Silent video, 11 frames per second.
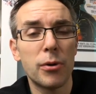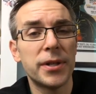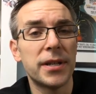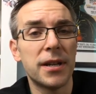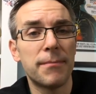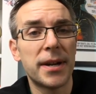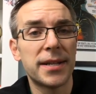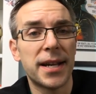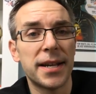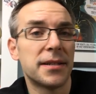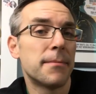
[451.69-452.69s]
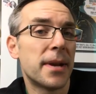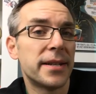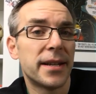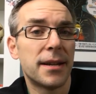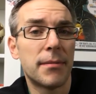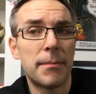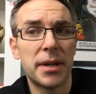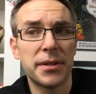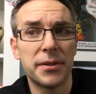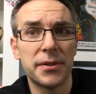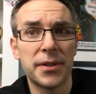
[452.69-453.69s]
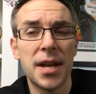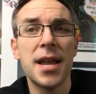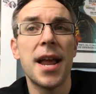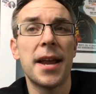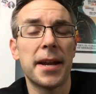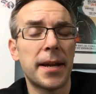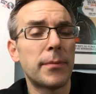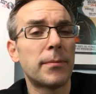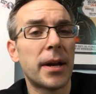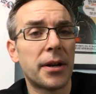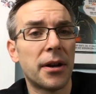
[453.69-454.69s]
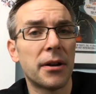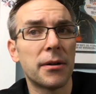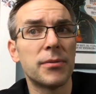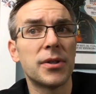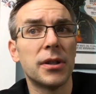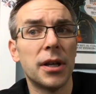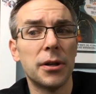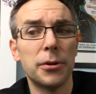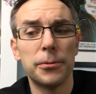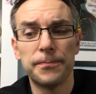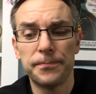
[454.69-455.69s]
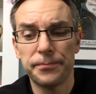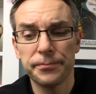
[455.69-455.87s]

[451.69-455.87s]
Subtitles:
protein in my diet to maintain my muscles, and I kept my carbs low,